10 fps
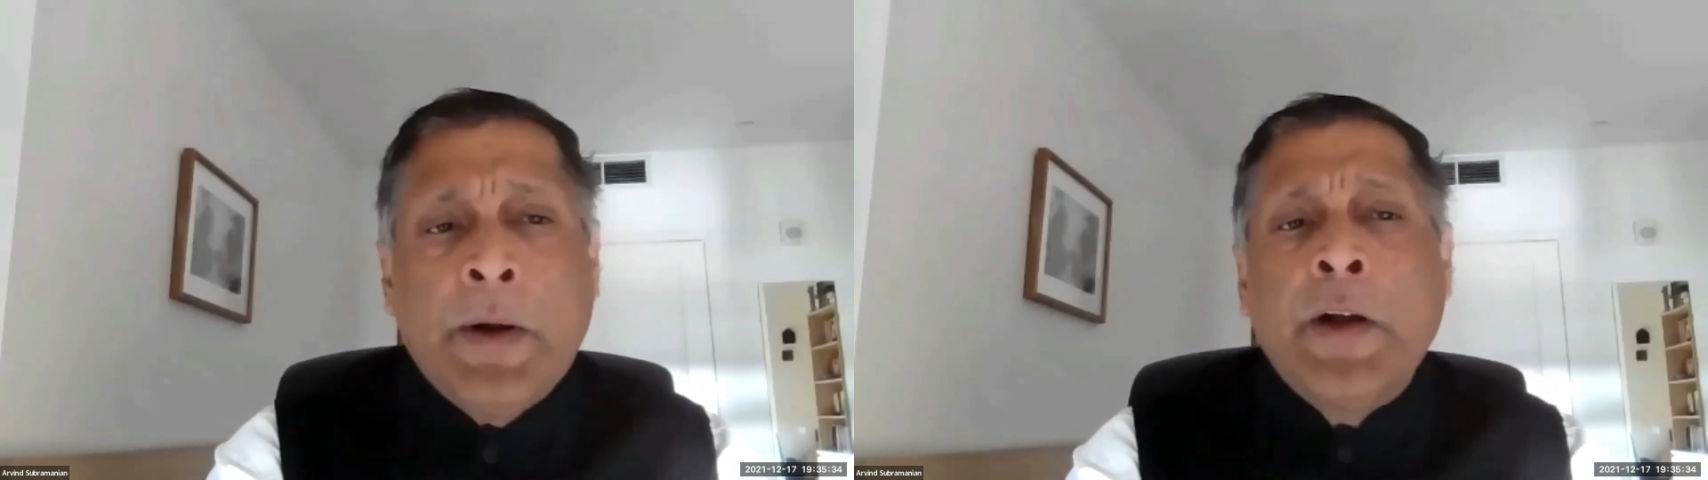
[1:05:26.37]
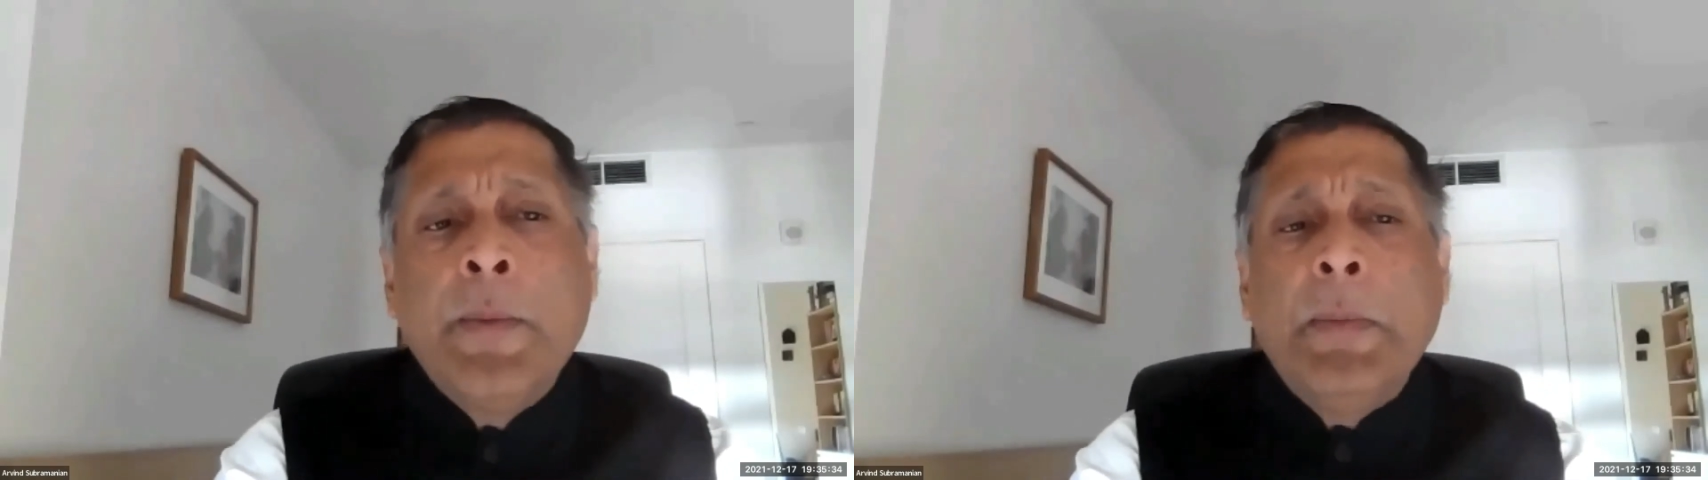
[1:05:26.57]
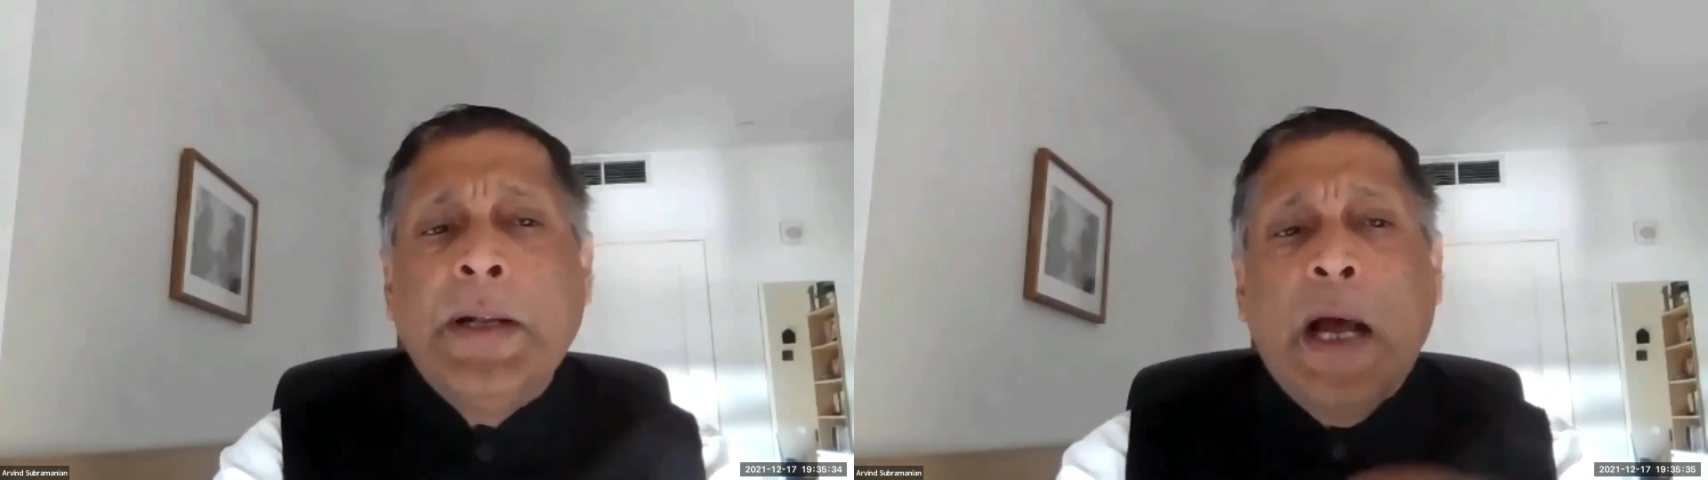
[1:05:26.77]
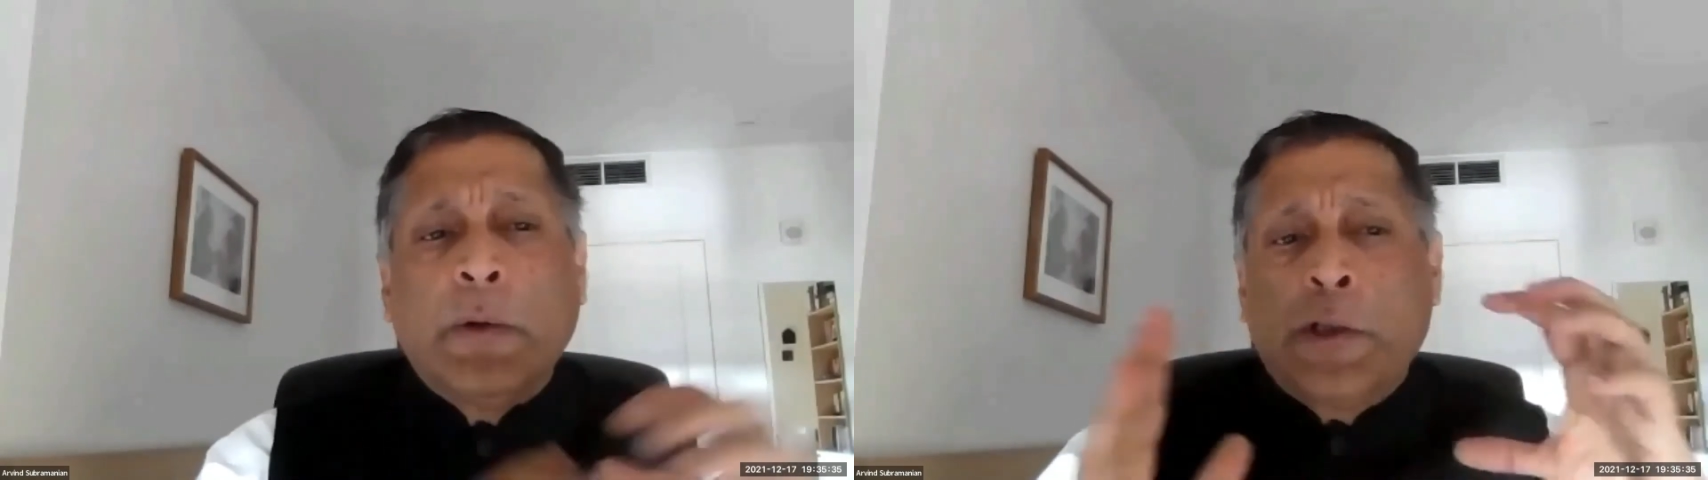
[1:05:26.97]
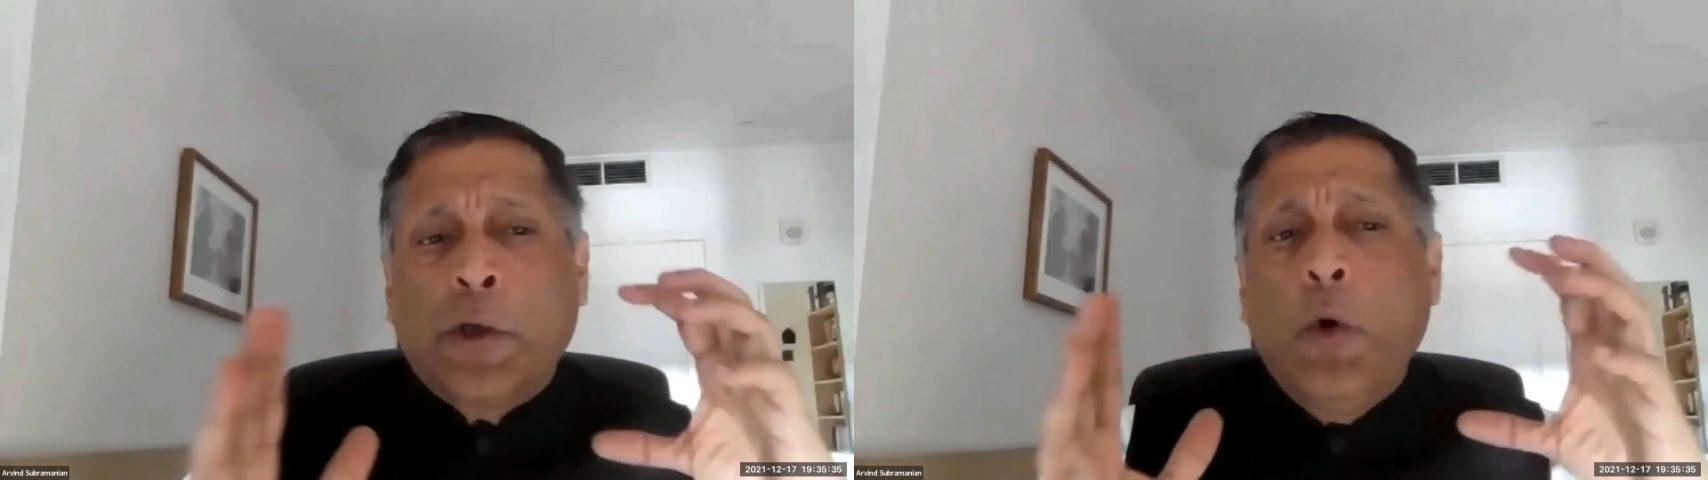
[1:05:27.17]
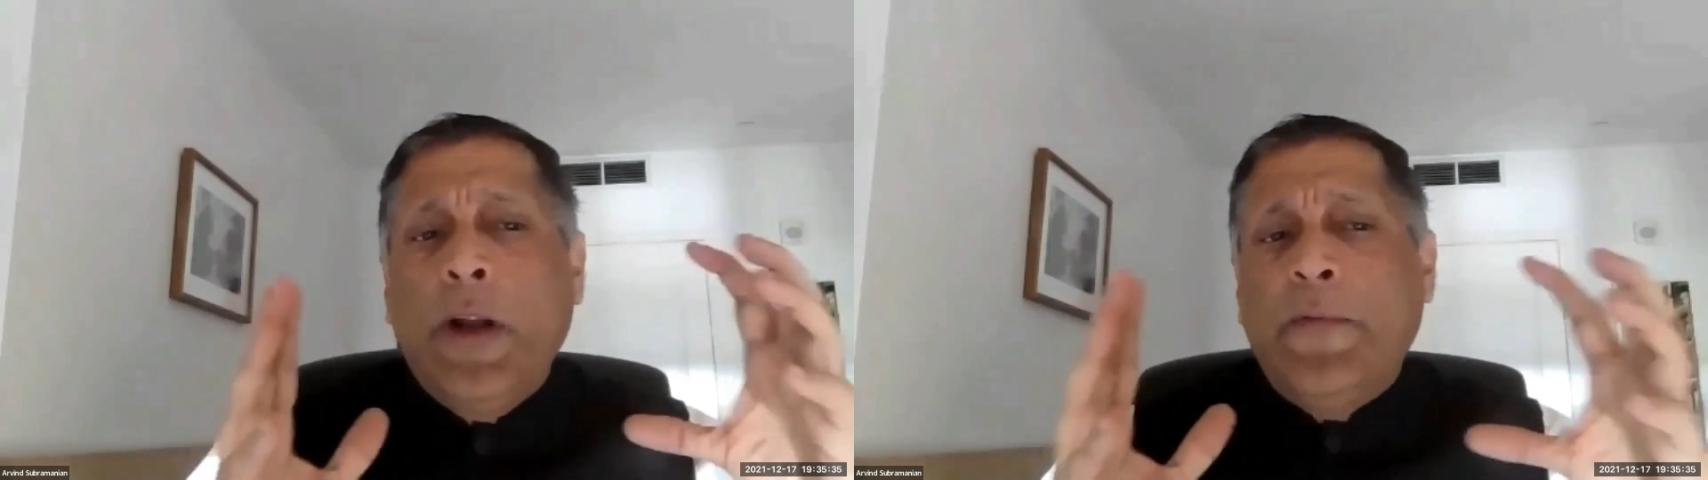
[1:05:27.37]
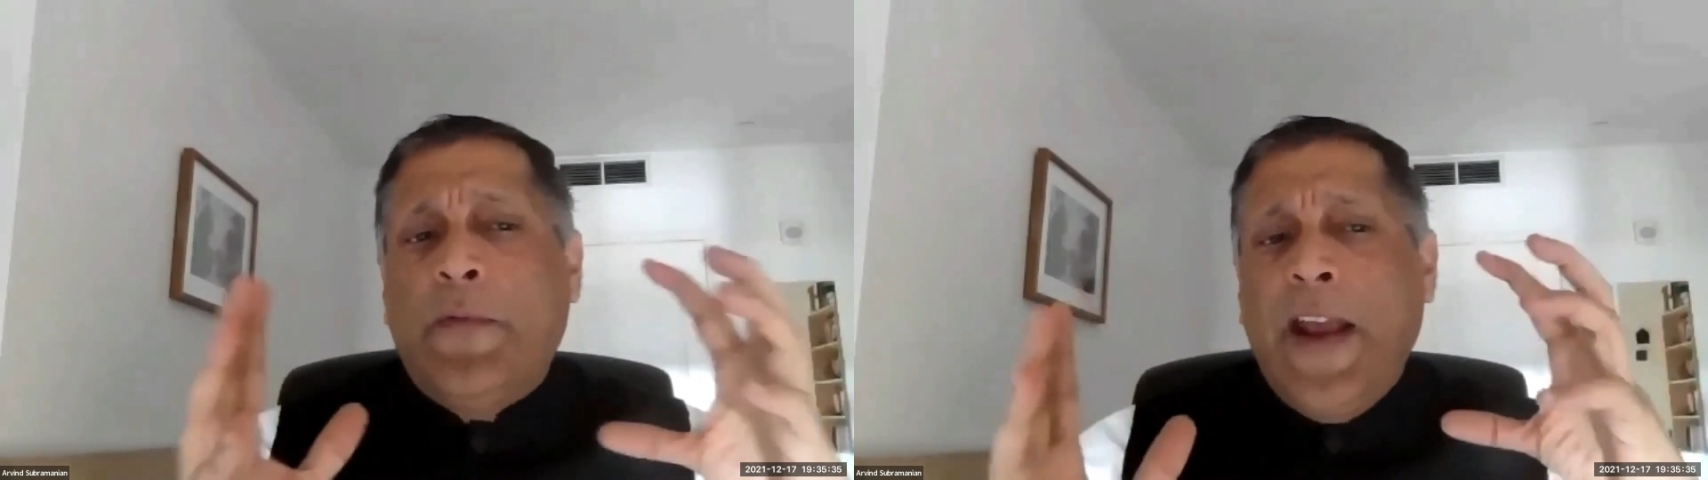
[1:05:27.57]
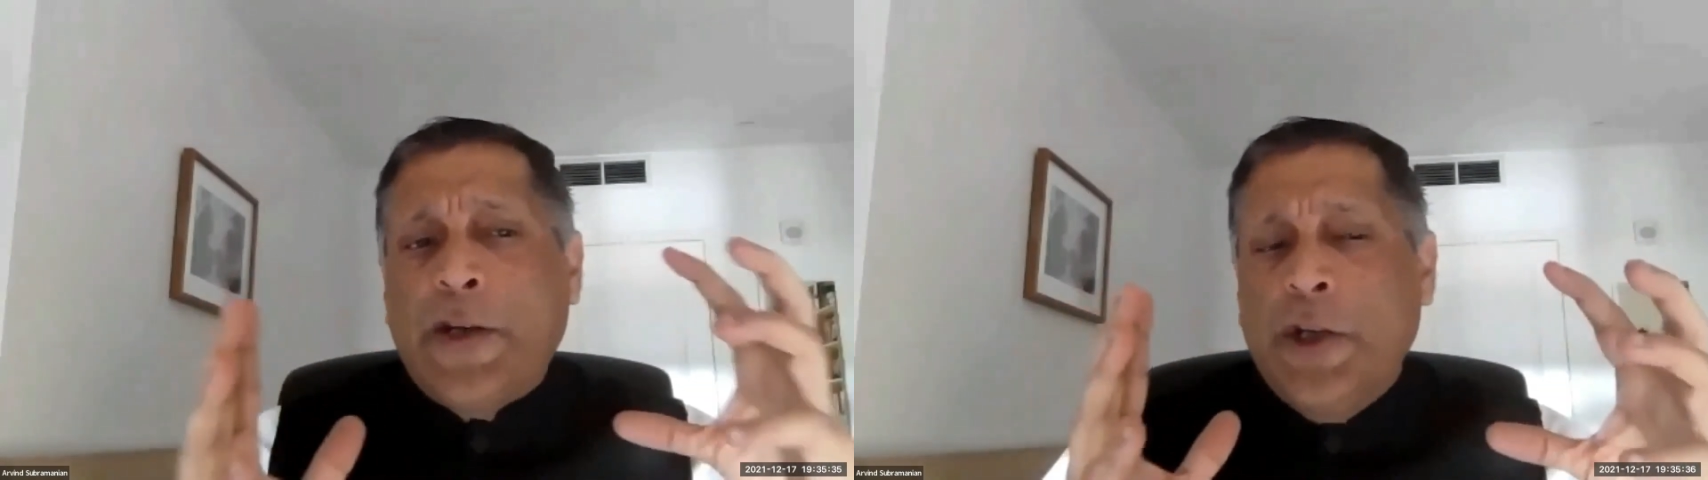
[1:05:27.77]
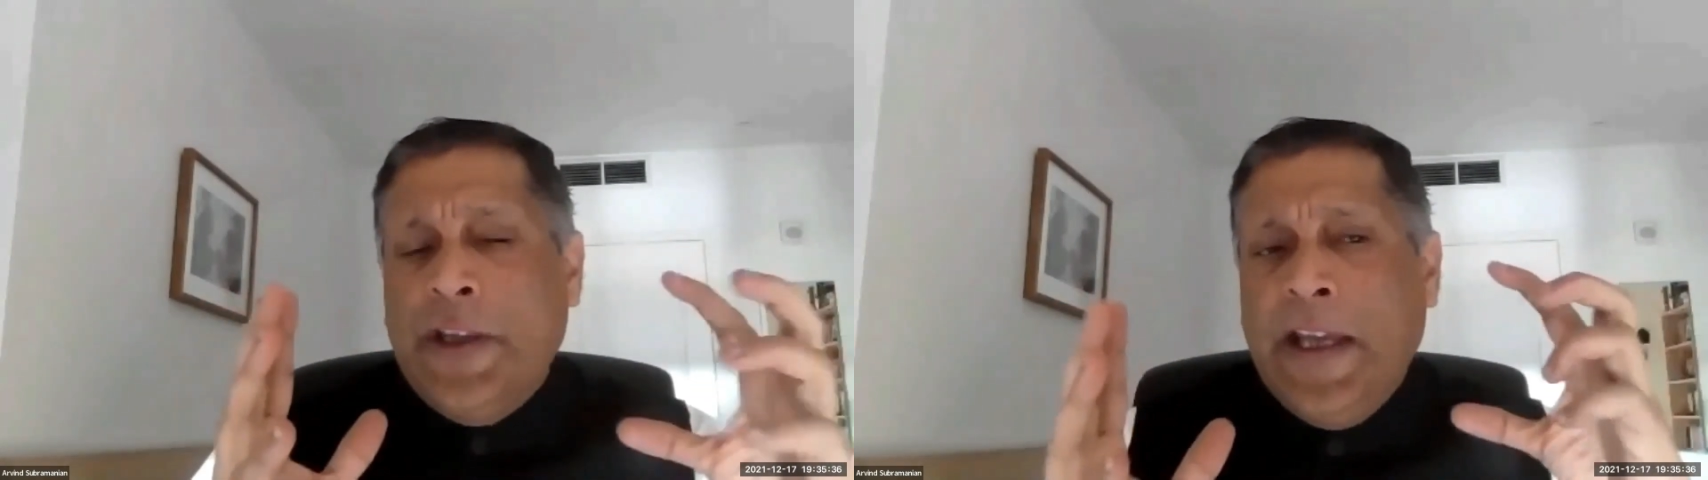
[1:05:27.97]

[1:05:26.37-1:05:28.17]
Remember now, this whole inflation